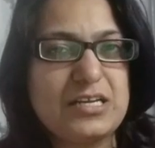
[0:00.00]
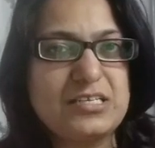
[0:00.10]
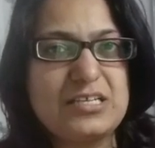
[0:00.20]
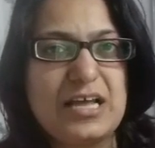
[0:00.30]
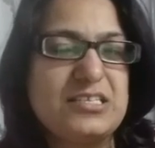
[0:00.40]

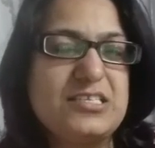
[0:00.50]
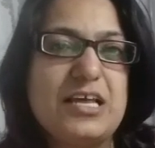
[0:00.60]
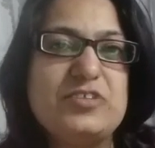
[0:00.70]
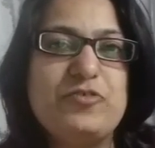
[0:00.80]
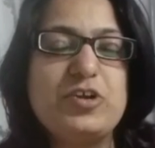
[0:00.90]
That
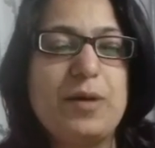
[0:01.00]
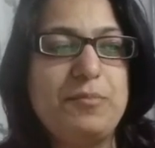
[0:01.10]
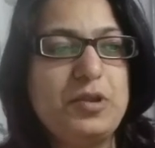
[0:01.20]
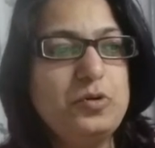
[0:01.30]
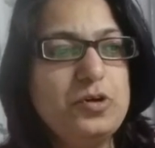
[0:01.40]
stands for
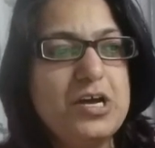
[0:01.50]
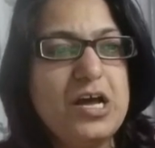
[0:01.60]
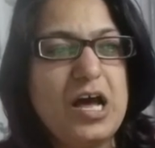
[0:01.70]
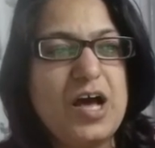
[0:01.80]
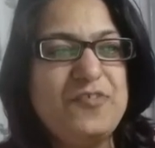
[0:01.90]
W.
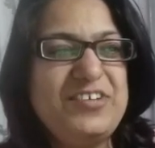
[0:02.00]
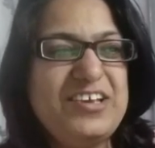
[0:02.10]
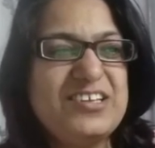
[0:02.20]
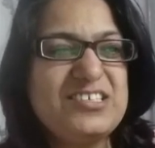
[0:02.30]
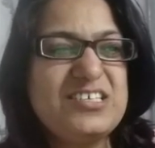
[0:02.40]

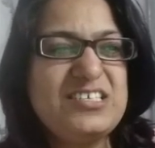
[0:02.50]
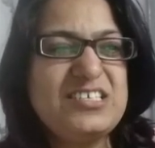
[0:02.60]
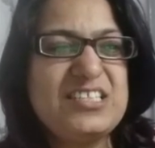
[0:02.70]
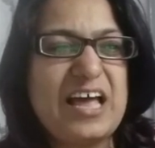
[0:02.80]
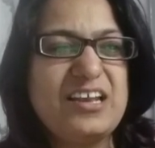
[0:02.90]

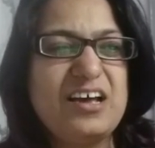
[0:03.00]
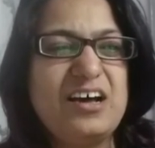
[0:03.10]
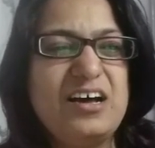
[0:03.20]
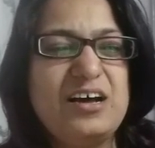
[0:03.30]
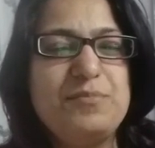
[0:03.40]
Weaknesses
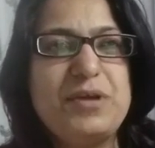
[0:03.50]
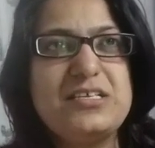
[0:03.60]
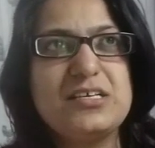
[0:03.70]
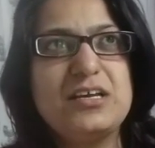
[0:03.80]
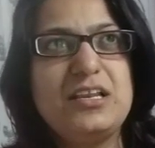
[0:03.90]
that
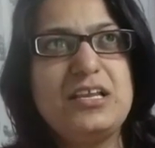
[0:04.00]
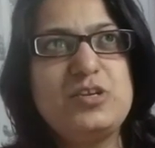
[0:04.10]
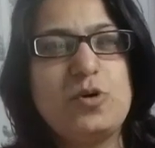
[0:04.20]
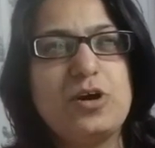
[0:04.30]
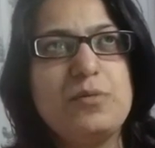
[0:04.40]

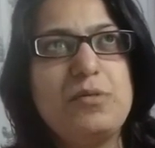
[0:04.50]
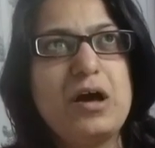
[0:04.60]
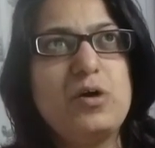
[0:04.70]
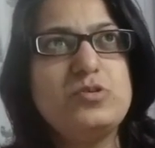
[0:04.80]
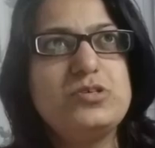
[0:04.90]
basically talk
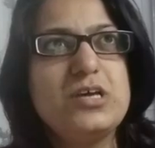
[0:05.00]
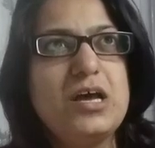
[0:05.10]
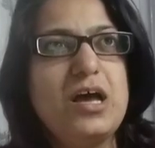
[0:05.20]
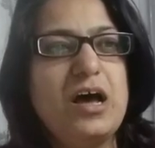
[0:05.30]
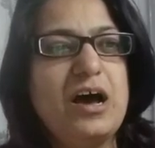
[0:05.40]
about
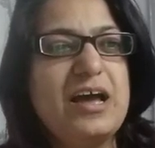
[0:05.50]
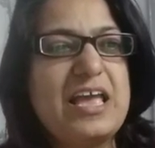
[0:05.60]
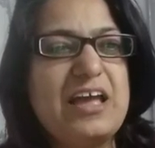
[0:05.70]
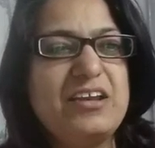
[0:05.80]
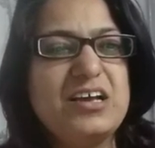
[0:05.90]

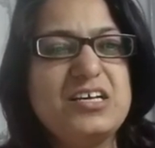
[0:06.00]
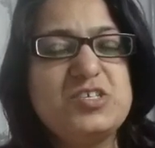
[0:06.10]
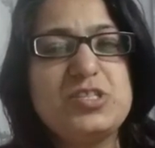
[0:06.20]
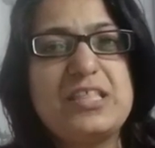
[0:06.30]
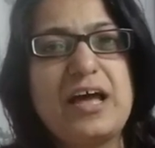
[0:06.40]

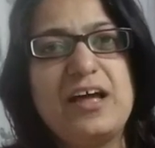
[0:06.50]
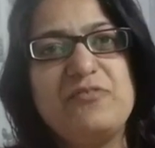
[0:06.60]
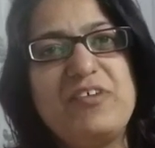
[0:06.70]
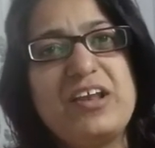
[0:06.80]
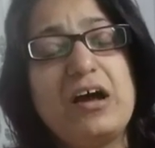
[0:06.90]
areas
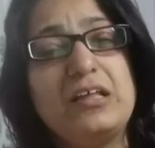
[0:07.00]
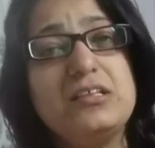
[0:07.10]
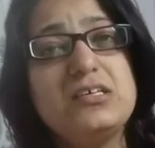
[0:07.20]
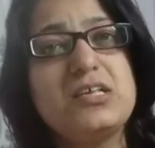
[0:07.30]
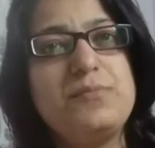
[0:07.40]
that where
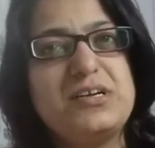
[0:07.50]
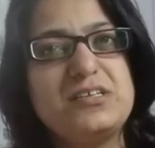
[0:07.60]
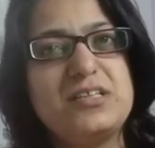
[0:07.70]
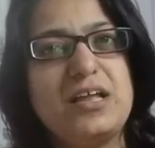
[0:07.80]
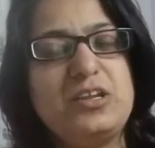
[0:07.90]
others are
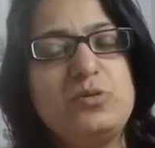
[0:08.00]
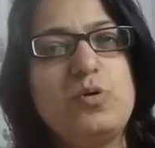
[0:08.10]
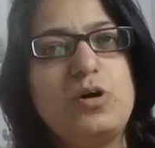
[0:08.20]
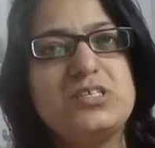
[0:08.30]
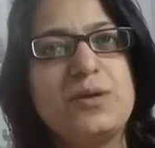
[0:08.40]
better than you,
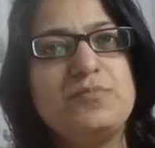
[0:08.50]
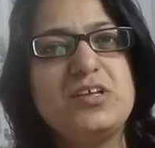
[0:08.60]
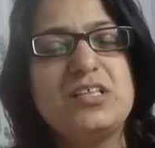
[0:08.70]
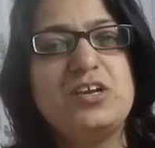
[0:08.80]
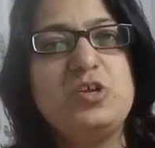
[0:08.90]
or
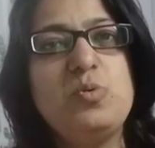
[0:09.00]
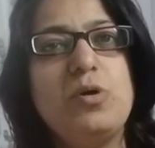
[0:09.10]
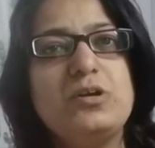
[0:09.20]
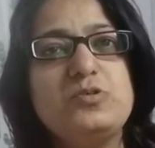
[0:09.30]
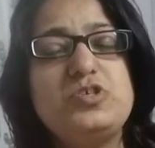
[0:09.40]
something that you
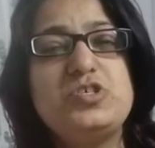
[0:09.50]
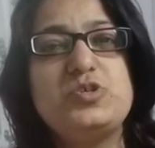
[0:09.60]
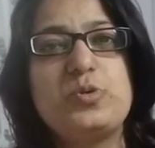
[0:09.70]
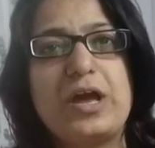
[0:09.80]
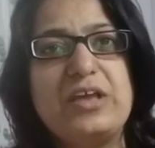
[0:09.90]
want to
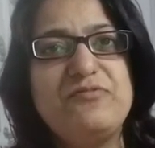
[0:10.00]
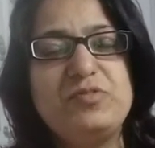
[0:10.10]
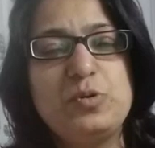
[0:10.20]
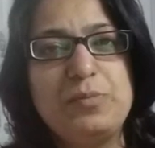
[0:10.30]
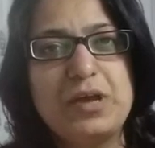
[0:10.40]

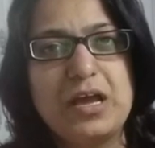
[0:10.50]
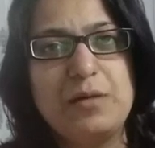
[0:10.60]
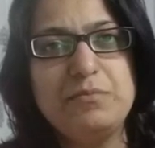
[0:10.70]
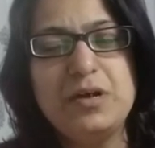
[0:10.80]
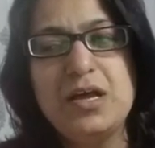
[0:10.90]
strive to
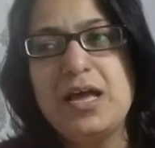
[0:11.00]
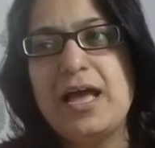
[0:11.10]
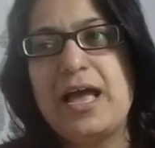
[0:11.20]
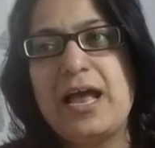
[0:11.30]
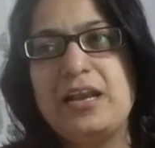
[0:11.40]
become,
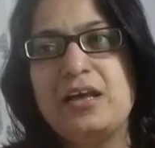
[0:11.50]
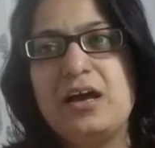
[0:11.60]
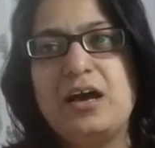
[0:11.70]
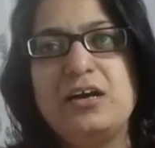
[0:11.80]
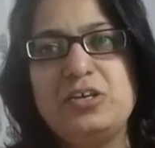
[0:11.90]
and
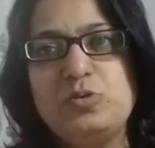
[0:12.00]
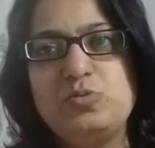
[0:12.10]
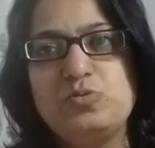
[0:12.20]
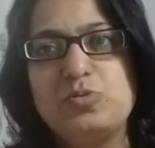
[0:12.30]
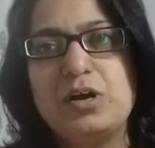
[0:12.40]

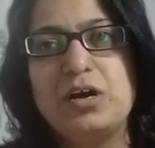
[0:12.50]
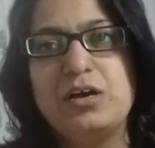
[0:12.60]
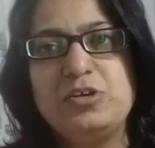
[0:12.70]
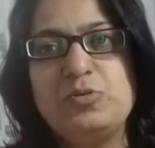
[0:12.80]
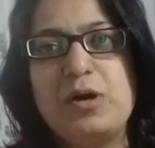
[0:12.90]
you
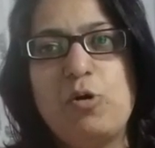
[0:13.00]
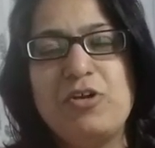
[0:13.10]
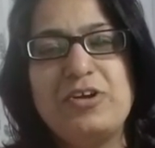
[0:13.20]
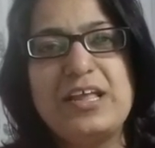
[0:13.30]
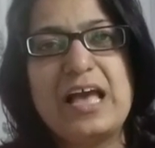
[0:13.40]

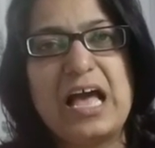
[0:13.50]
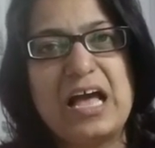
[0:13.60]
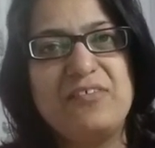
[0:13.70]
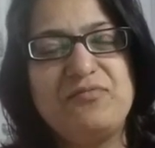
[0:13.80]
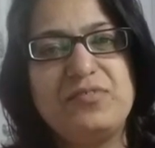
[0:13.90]
already
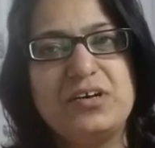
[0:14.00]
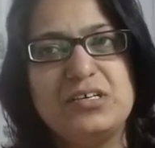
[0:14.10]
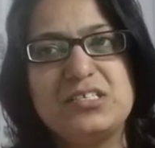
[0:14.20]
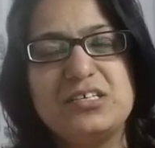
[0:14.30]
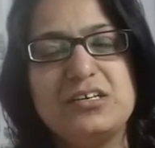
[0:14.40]
have
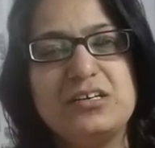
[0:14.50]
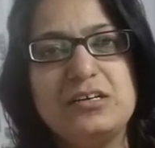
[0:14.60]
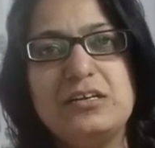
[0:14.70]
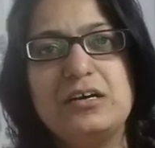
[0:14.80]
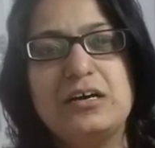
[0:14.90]
a
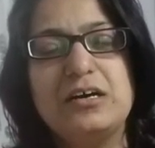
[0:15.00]
certain